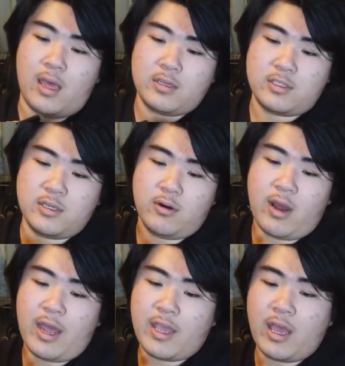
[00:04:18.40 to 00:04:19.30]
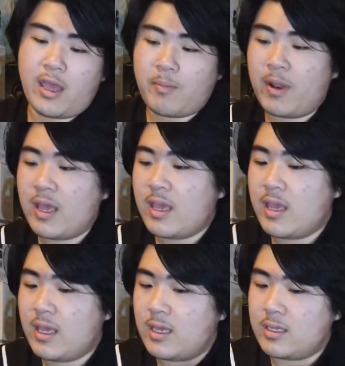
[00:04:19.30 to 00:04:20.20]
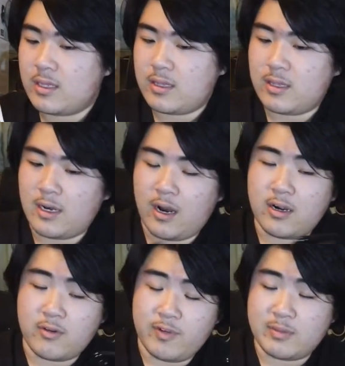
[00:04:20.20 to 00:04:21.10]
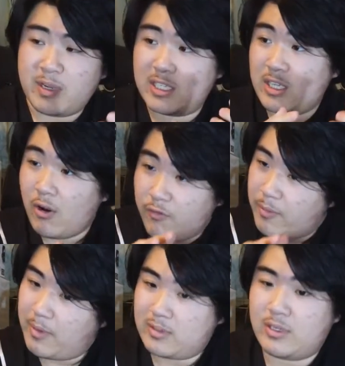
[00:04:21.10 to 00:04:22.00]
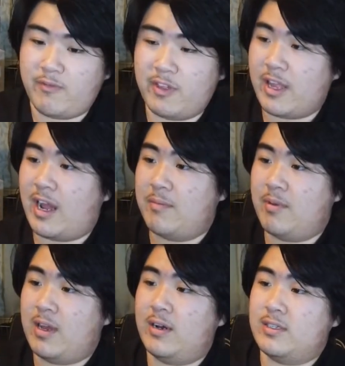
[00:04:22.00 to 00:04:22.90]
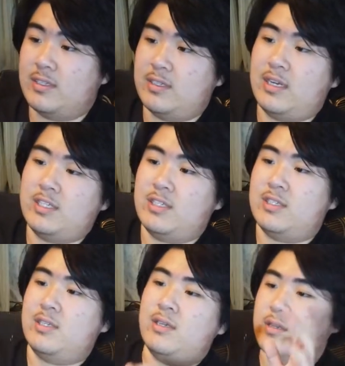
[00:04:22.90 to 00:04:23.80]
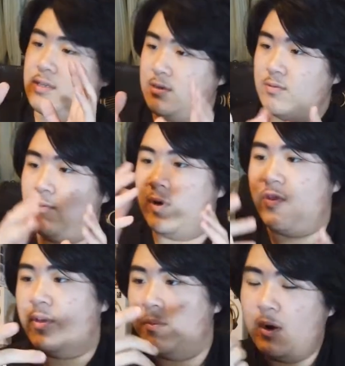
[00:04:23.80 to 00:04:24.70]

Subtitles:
So I play the Lark with my cell phone most of the time because that's what